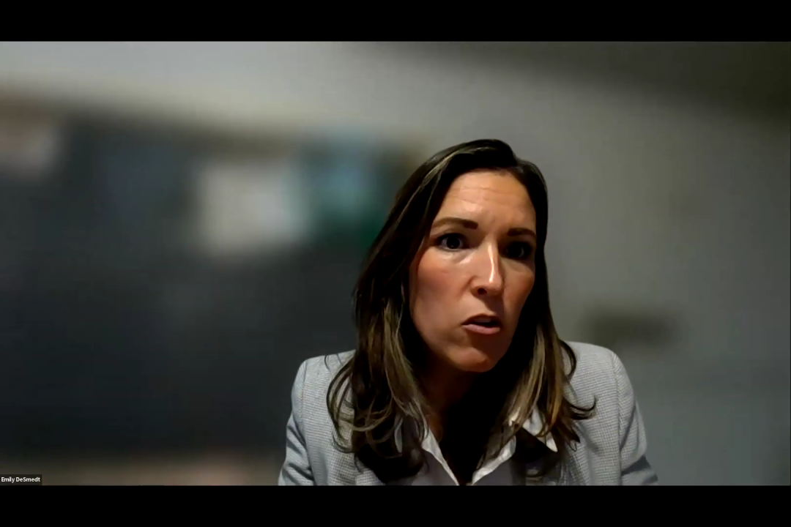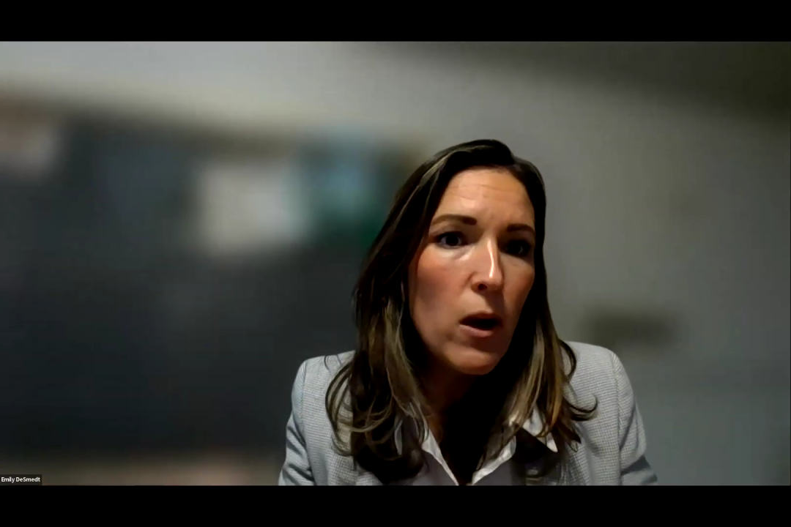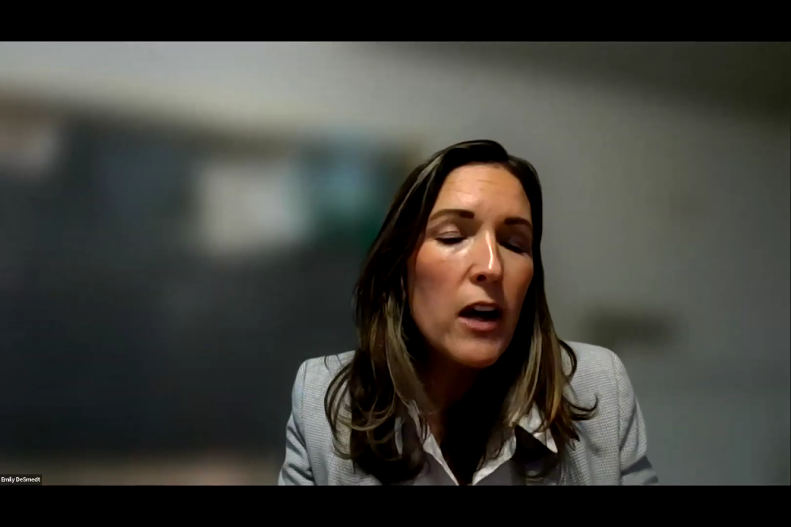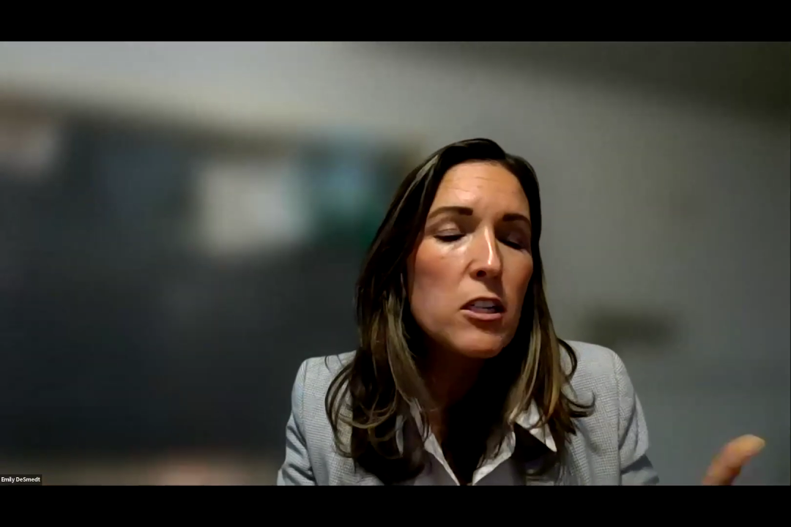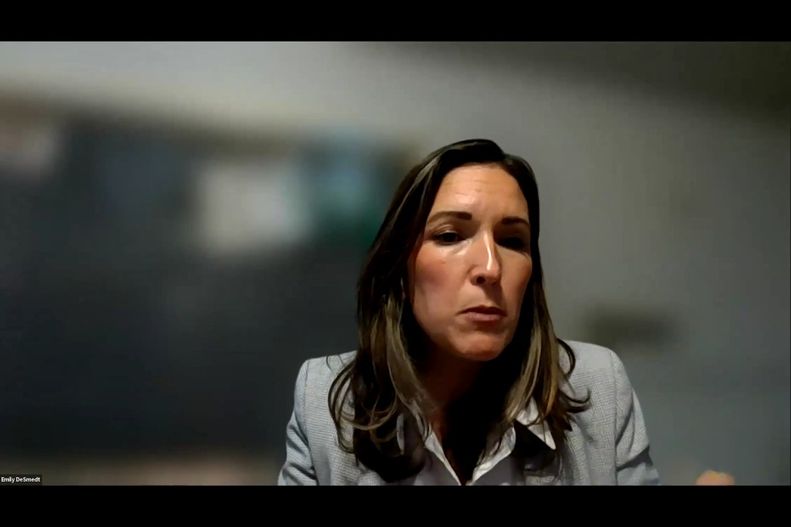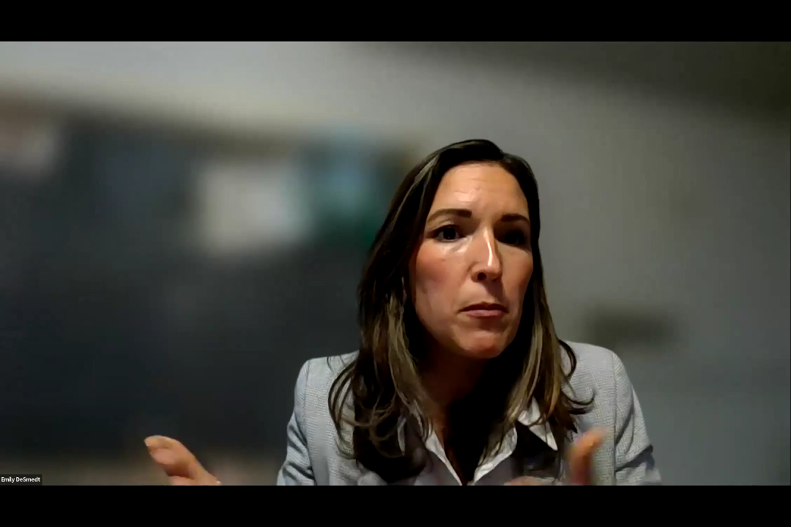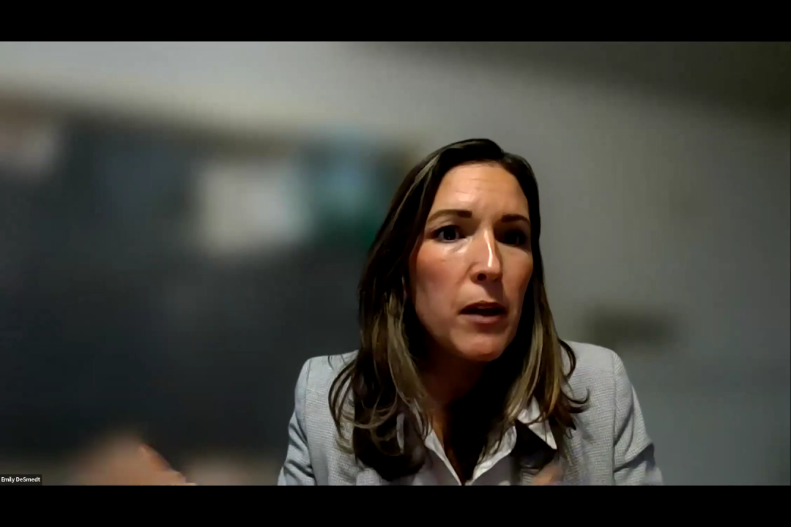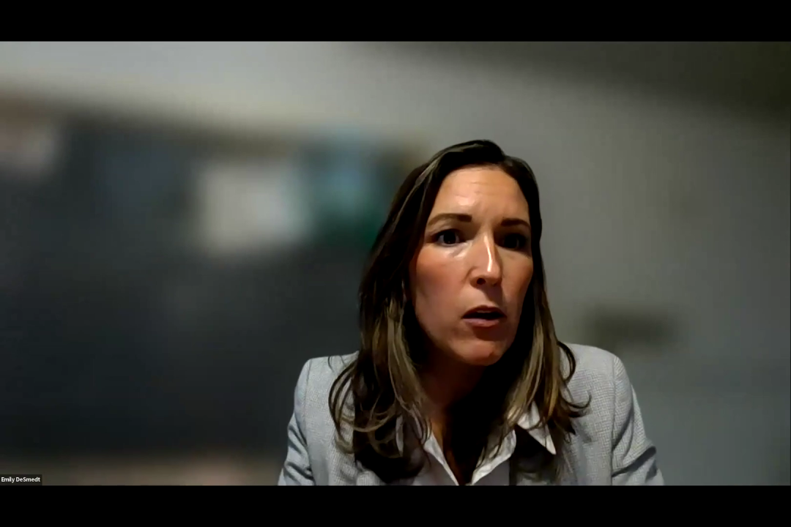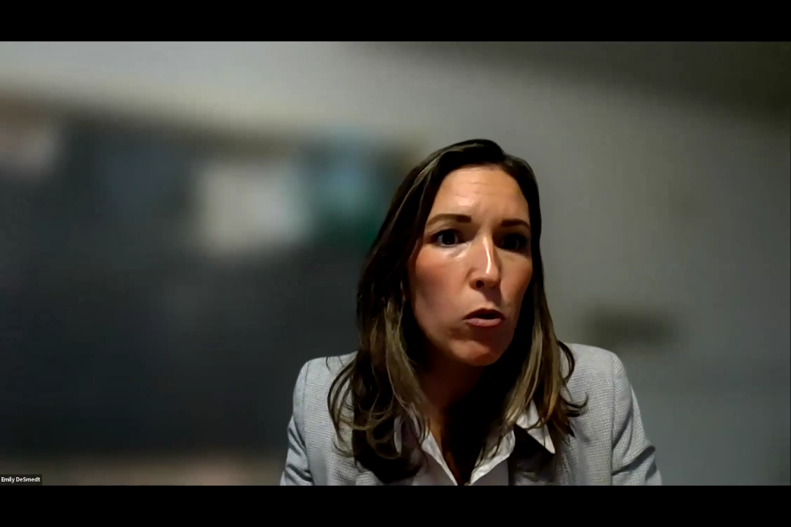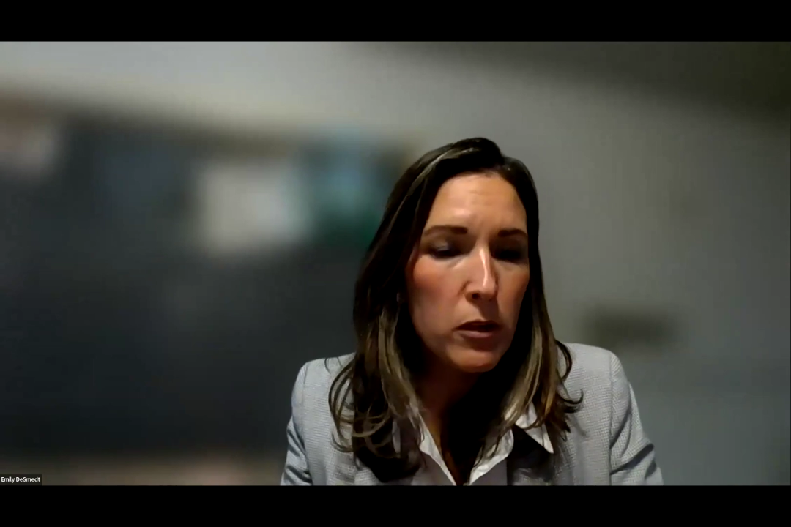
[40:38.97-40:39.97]
had to be a
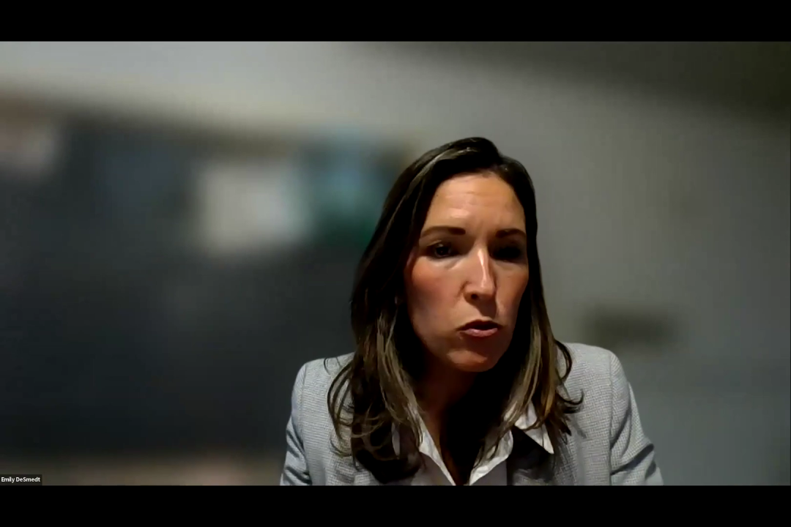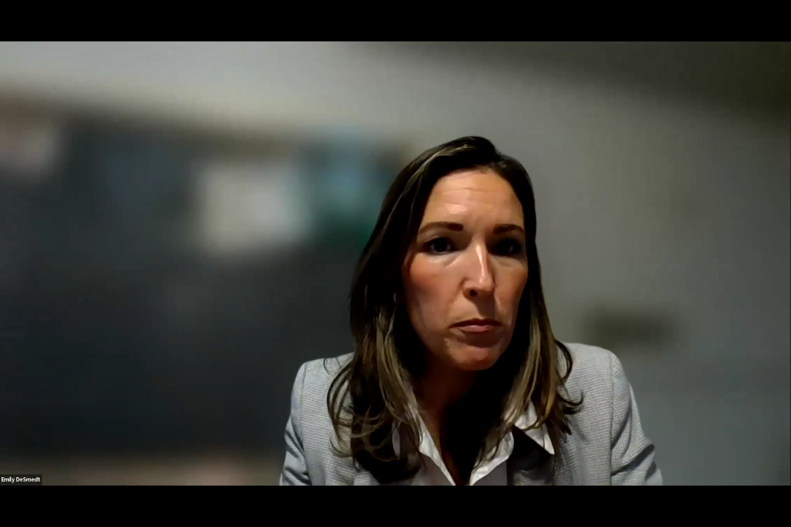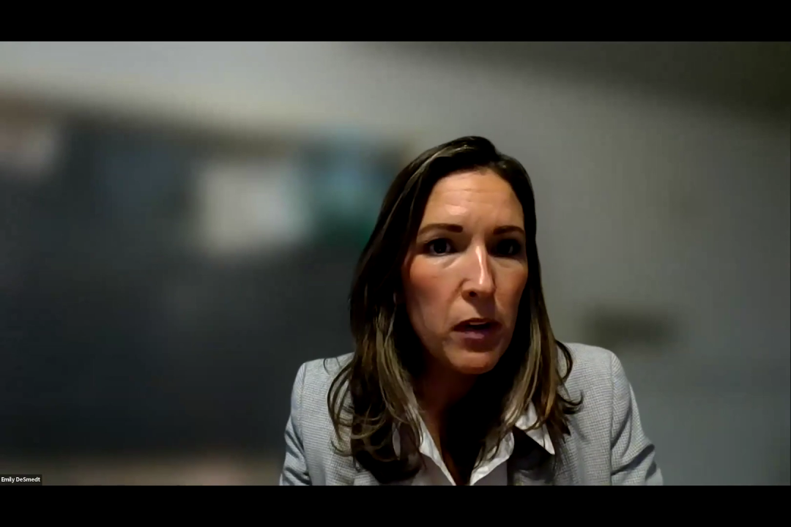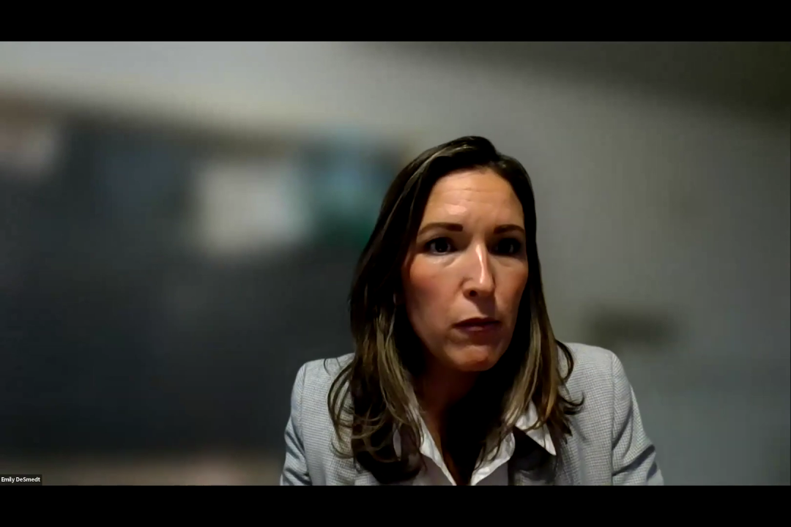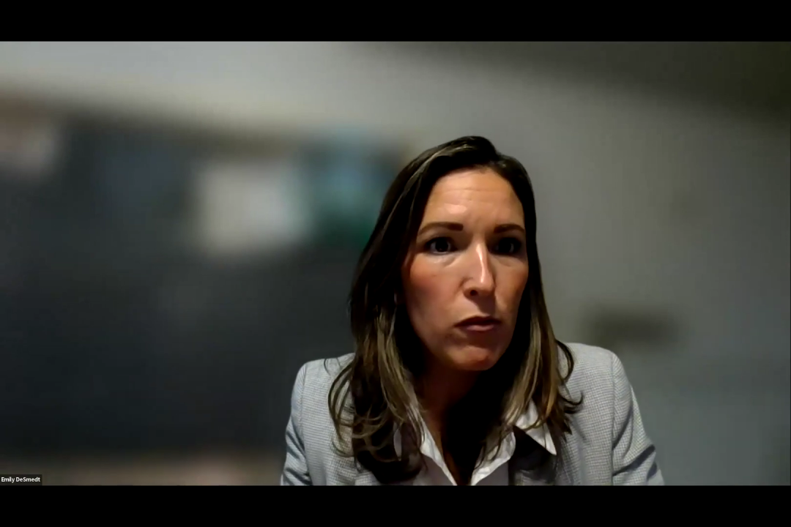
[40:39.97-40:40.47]
Black woman to apply